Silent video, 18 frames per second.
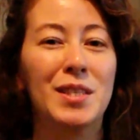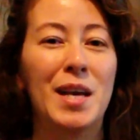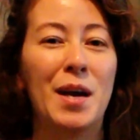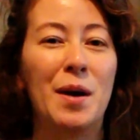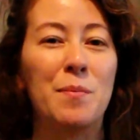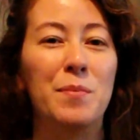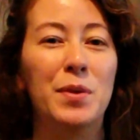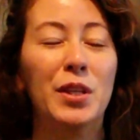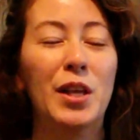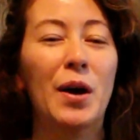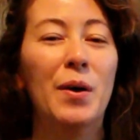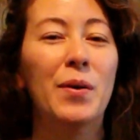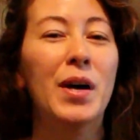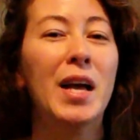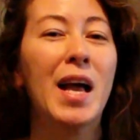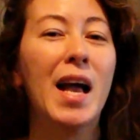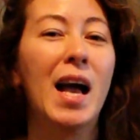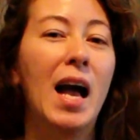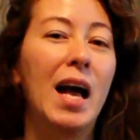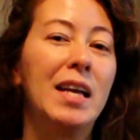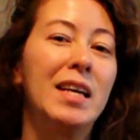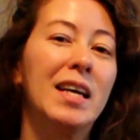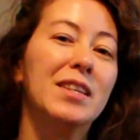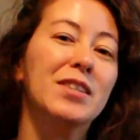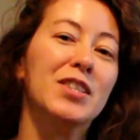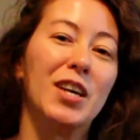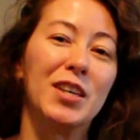down below, and
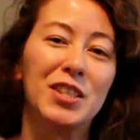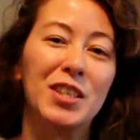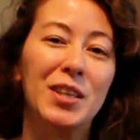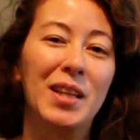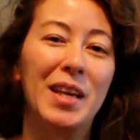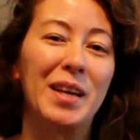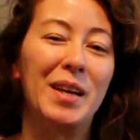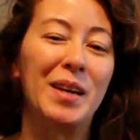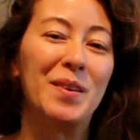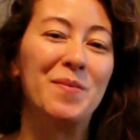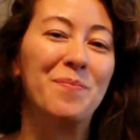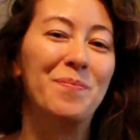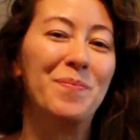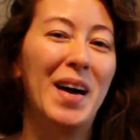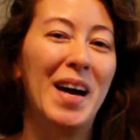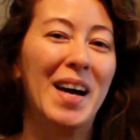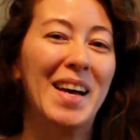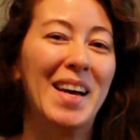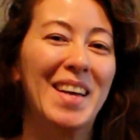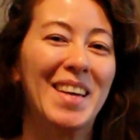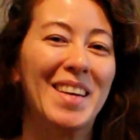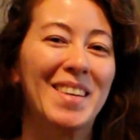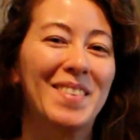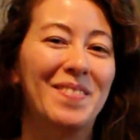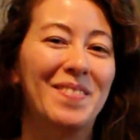I'll talk to you later. Bye!